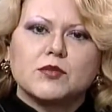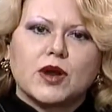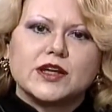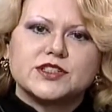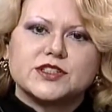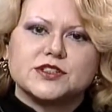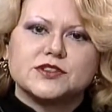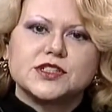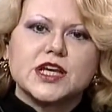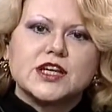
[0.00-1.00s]

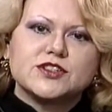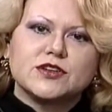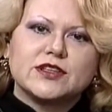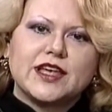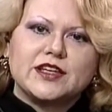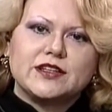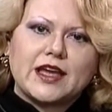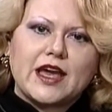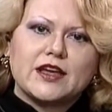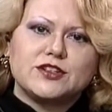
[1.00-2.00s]
prostitutes, so that they
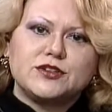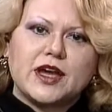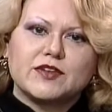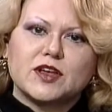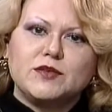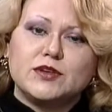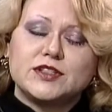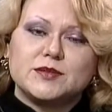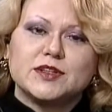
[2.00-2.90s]
ha do have a community.